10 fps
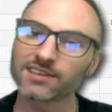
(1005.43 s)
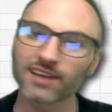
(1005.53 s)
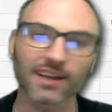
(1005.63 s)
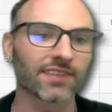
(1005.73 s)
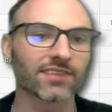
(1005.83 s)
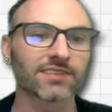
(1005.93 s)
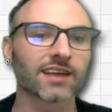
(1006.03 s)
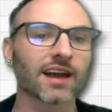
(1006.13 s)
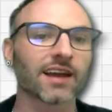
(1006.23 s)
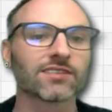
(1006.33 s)
check out this
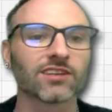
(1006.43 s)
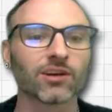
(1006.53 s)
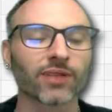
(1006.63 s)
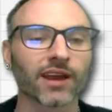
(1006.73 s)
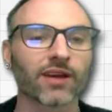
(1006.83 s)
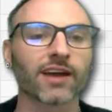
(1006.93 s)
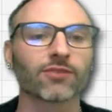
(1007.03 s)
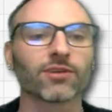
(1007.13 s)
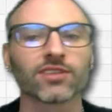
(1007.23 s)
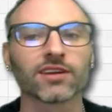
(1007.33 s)
site, you know, play
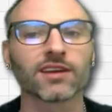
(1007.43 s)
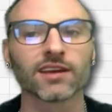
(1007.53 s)
around with it.